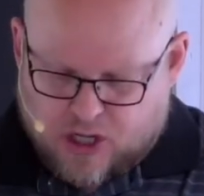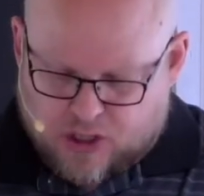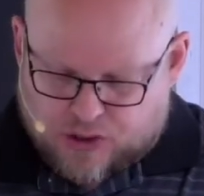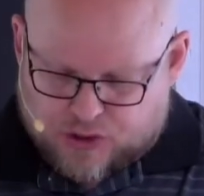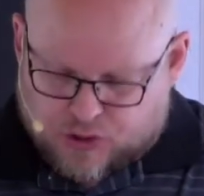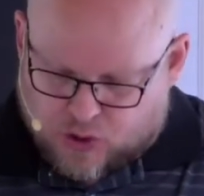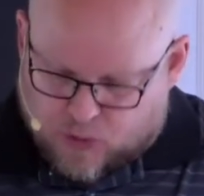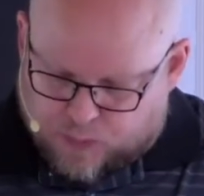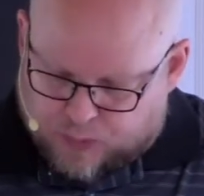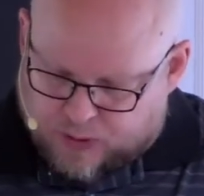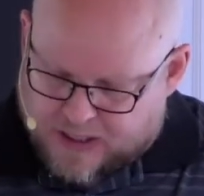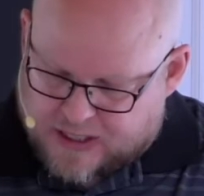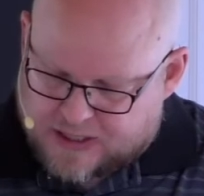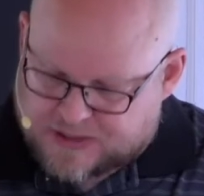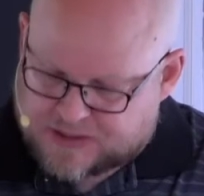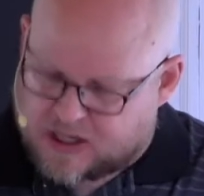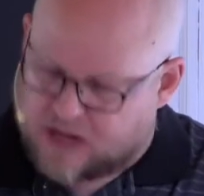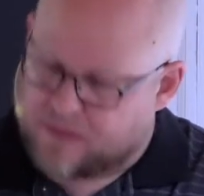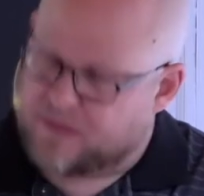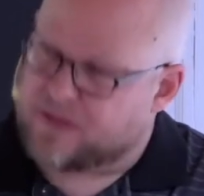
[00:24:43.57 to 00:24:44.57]
took
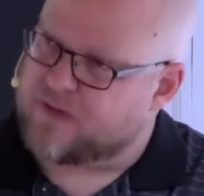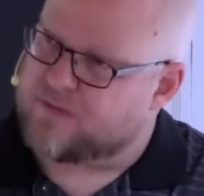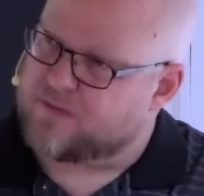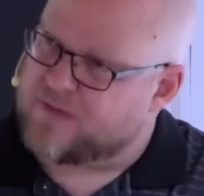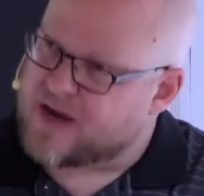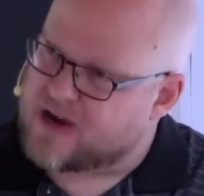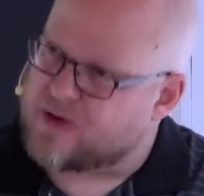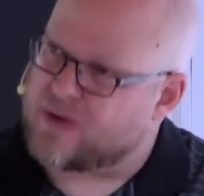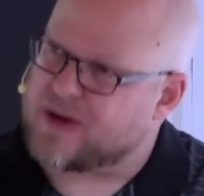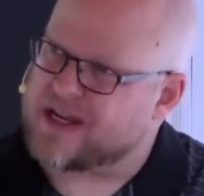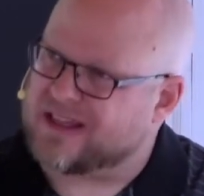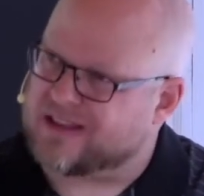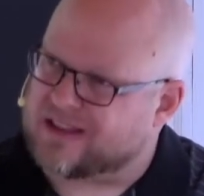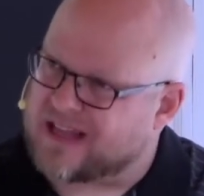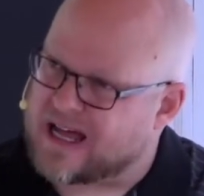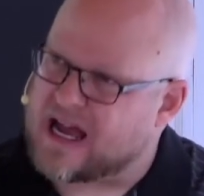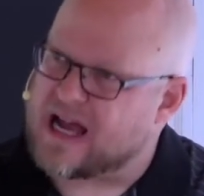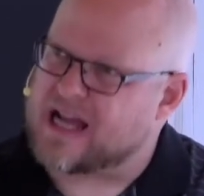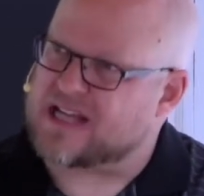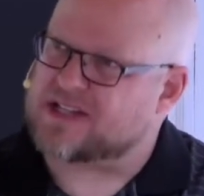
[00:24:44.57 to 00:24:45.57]
place on the very
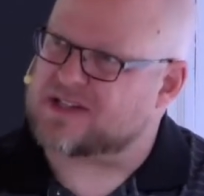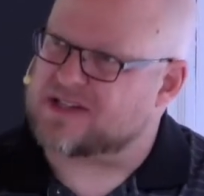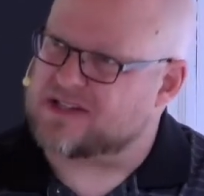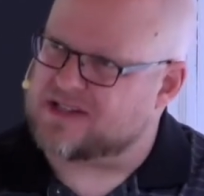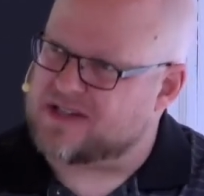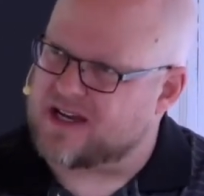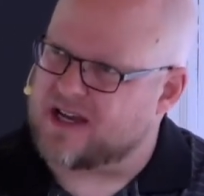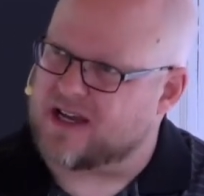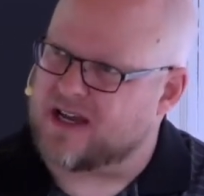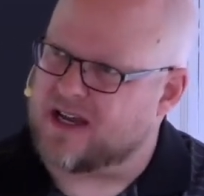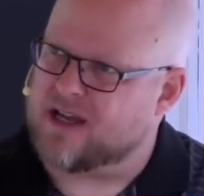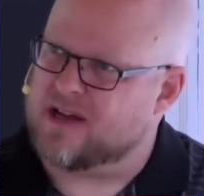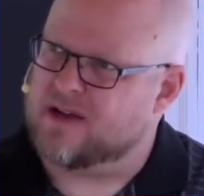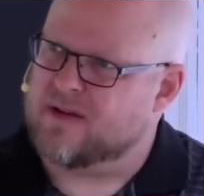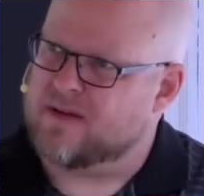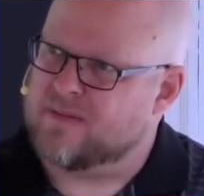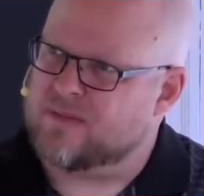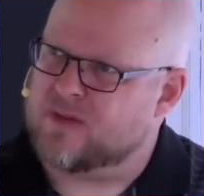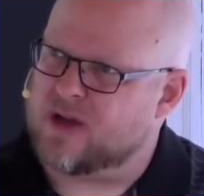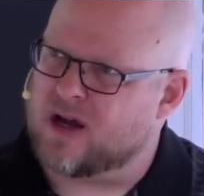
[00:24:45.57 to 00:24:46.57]
last day
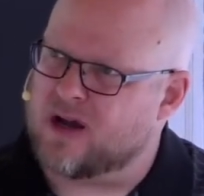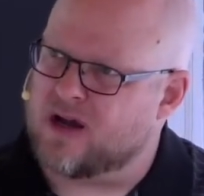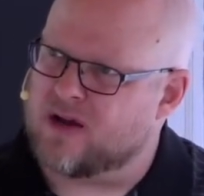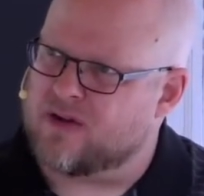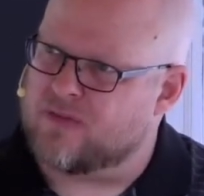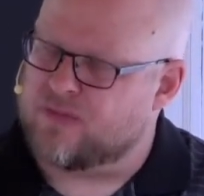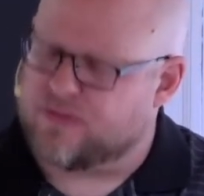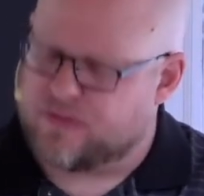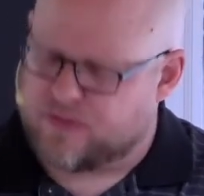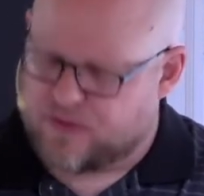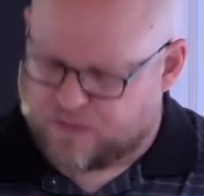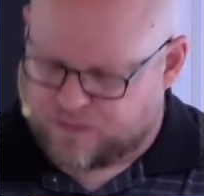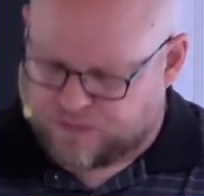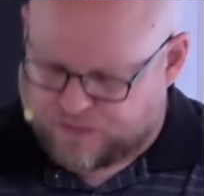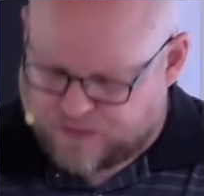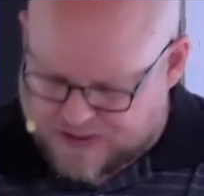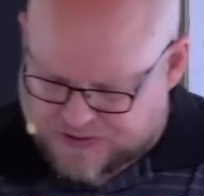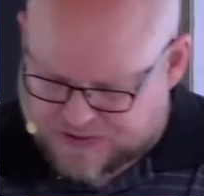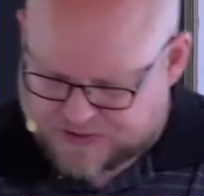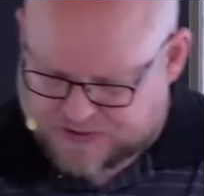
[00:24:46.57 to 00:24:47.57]
of the
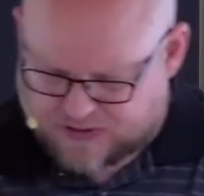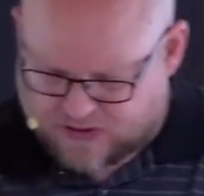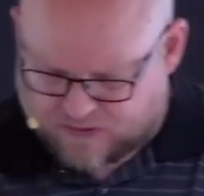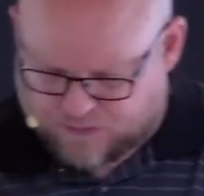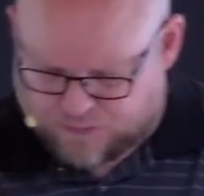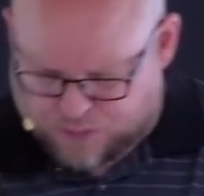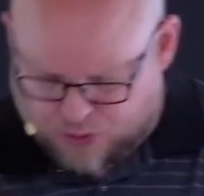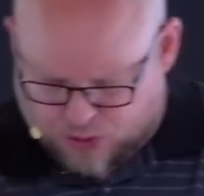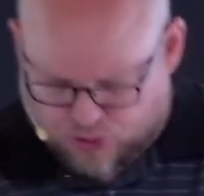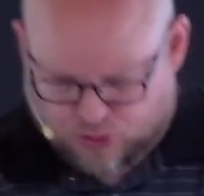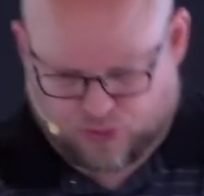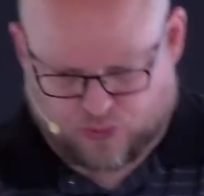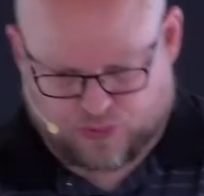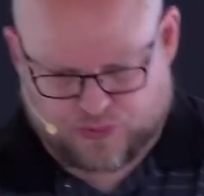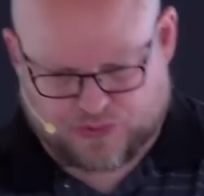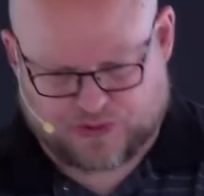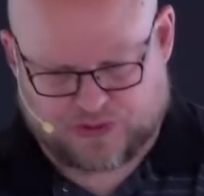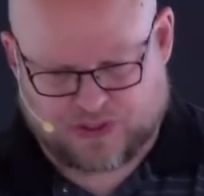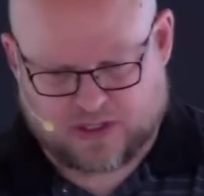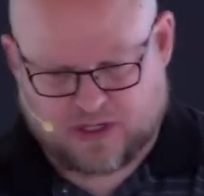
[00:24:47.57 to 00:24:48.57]
feast of
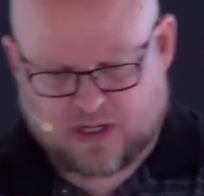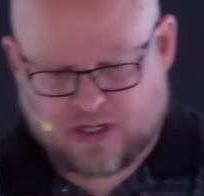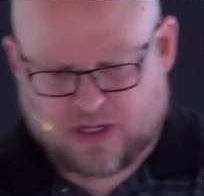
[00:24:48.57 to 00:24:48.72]
booths.